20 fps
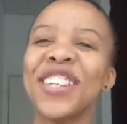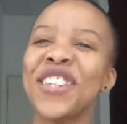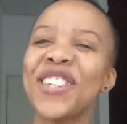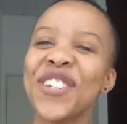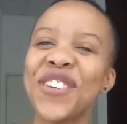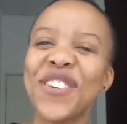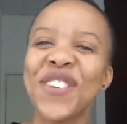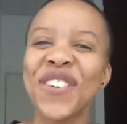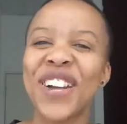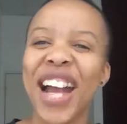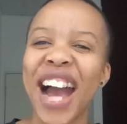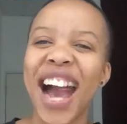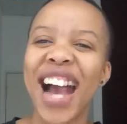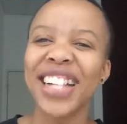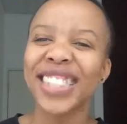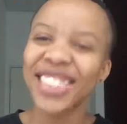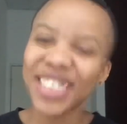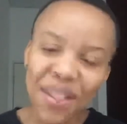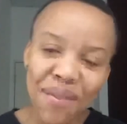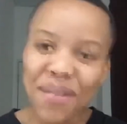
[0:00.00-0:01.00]
you
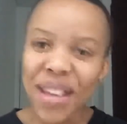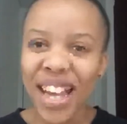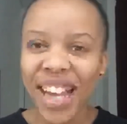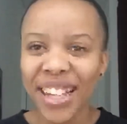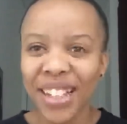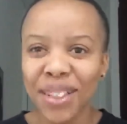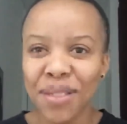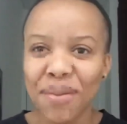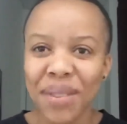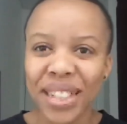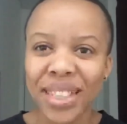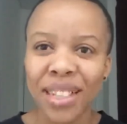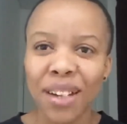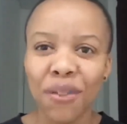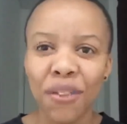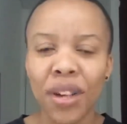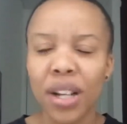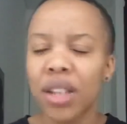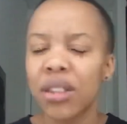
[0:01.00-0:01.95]
guys something a little bit different.